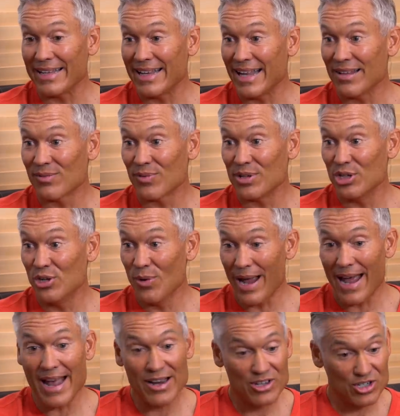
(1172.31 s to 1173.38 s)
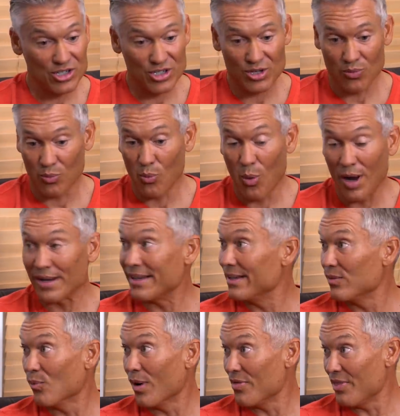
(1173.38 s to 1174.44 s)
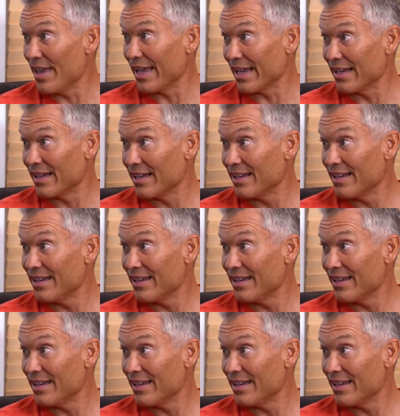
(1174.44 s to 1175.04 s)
the days when you had one one thing,